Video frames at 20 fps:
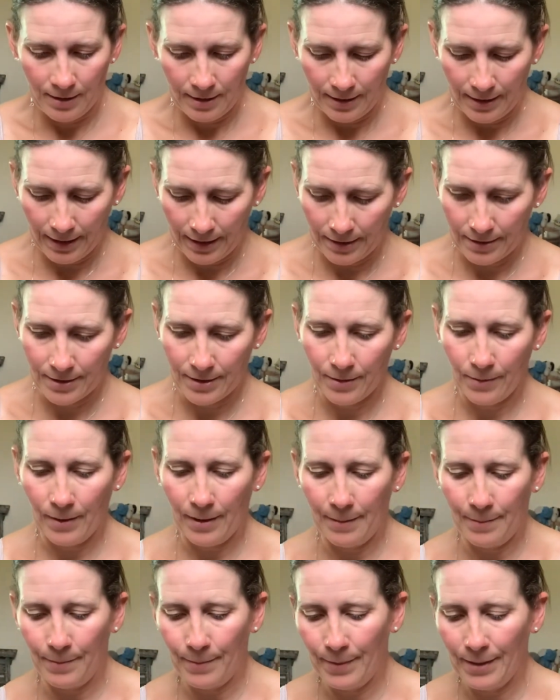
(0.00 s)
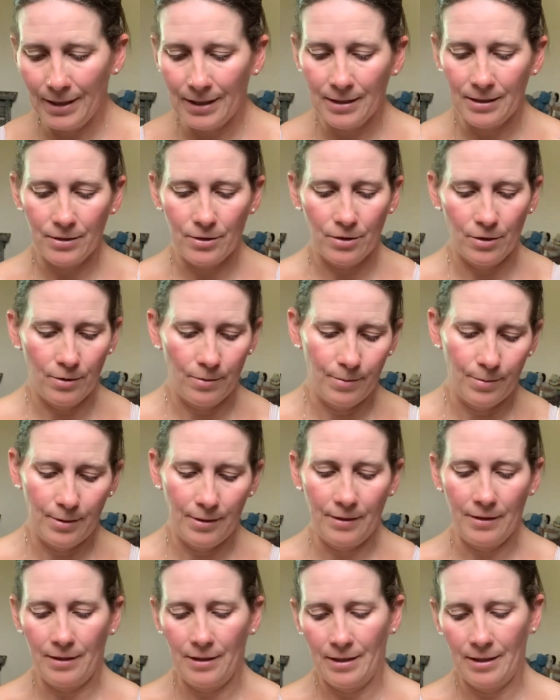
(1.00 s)
Okay, so I picked up
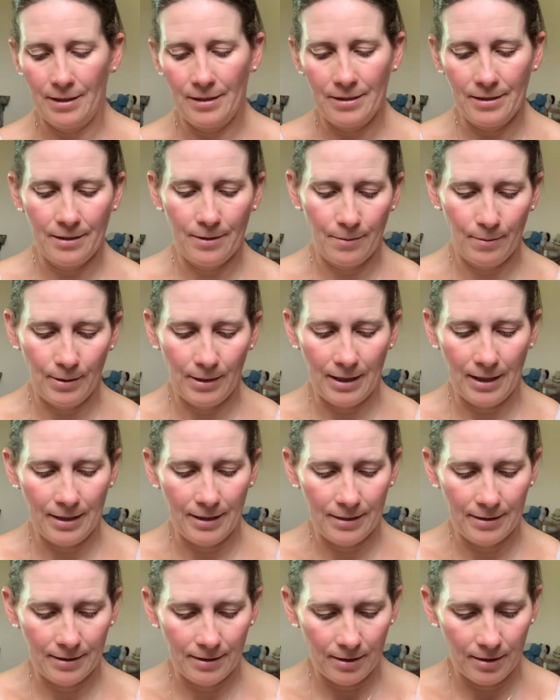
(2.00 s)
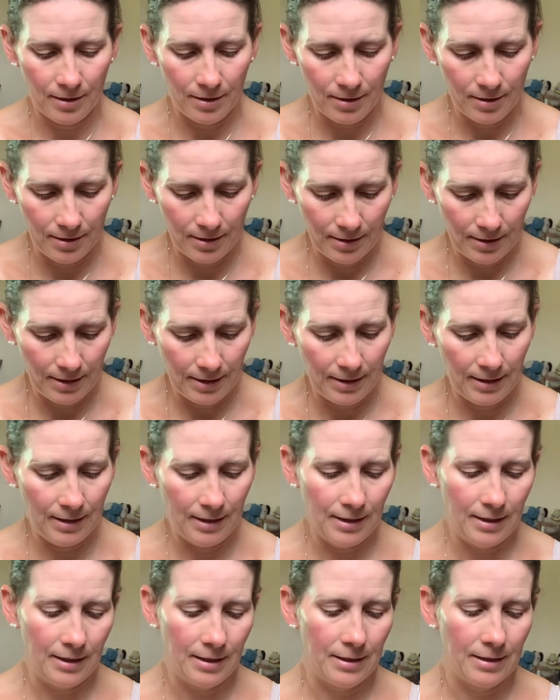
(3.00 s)
this blazer. It
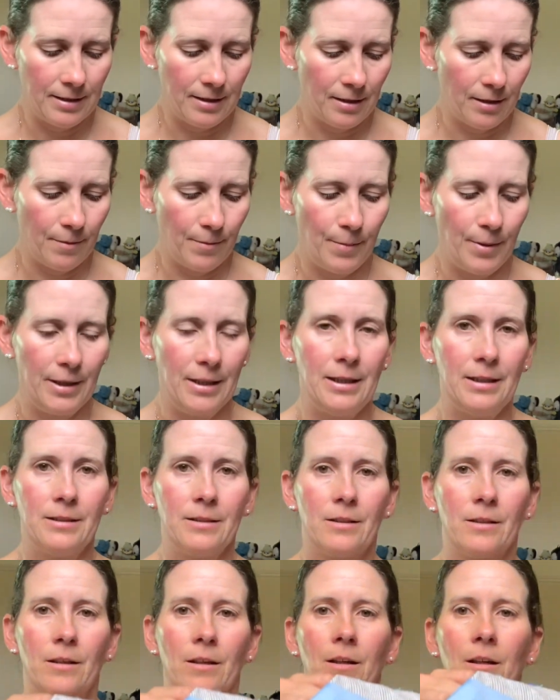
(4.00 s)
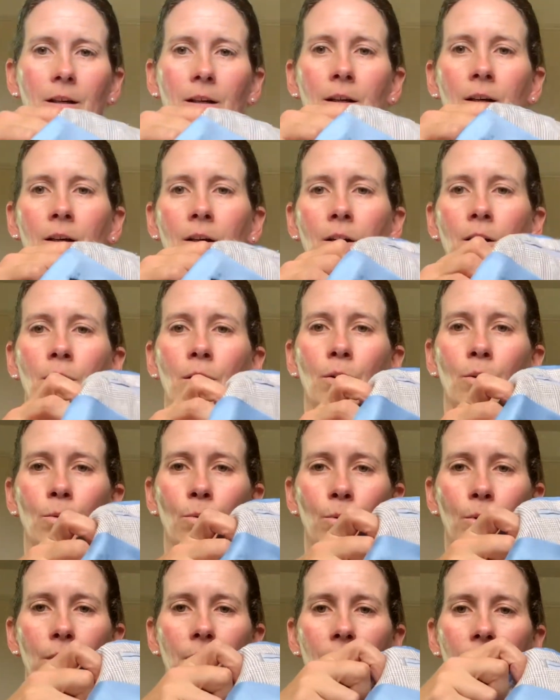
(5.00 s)
is a Peter
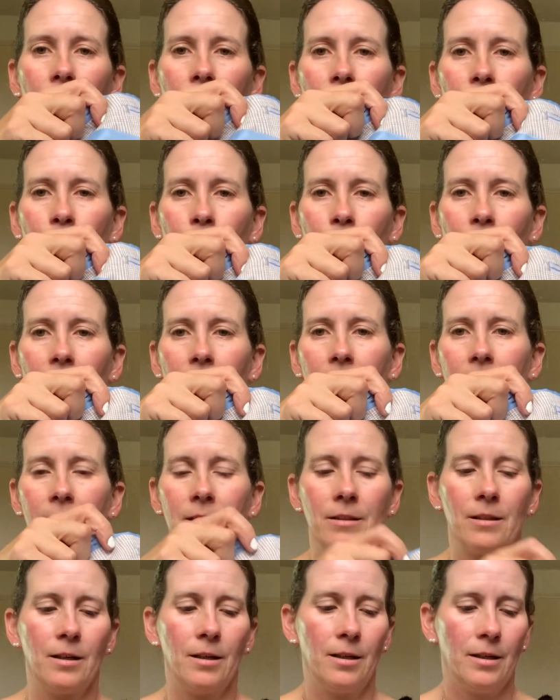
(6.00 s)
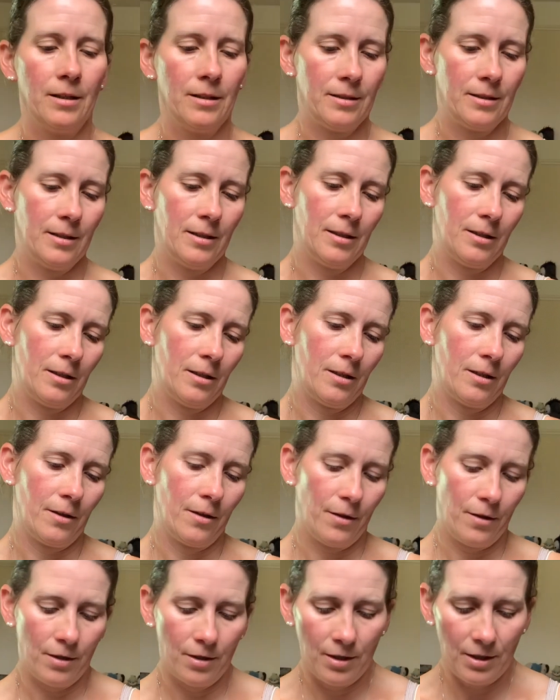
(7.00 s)
Worth blazer. It's in a
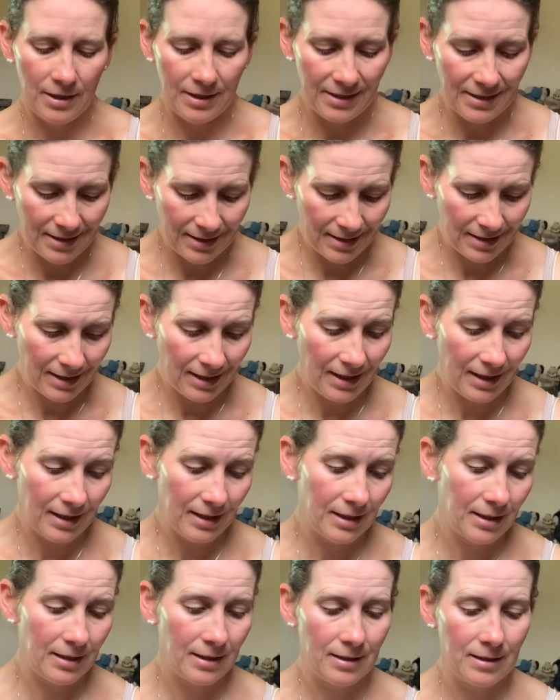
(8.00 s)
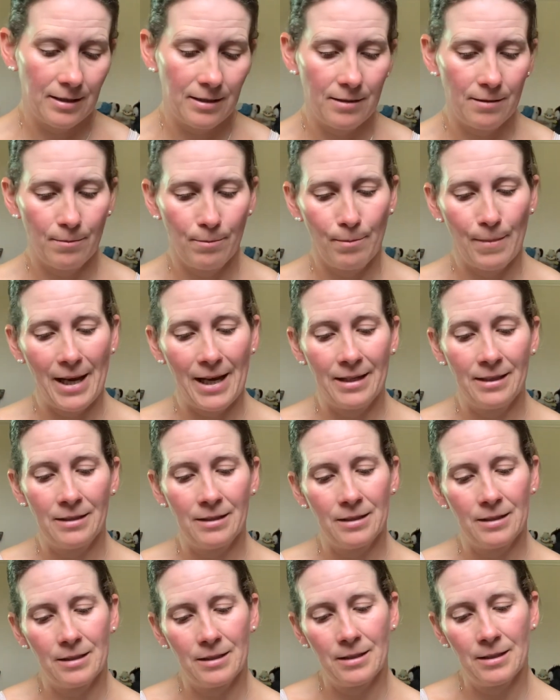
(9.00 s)
36
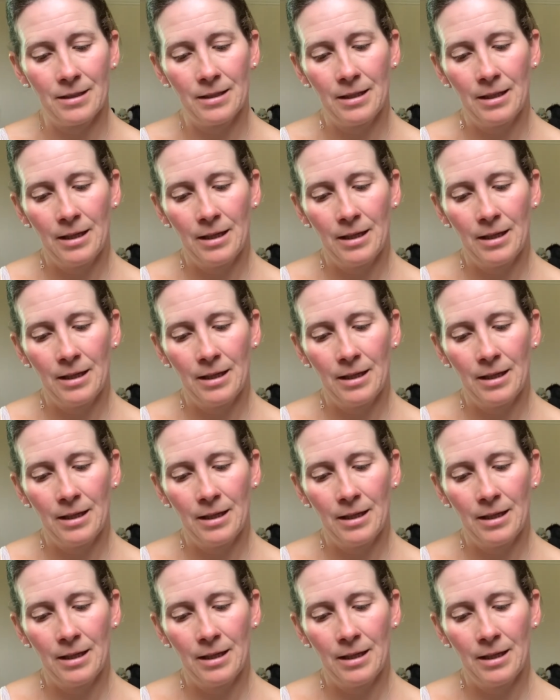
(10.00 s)
men's.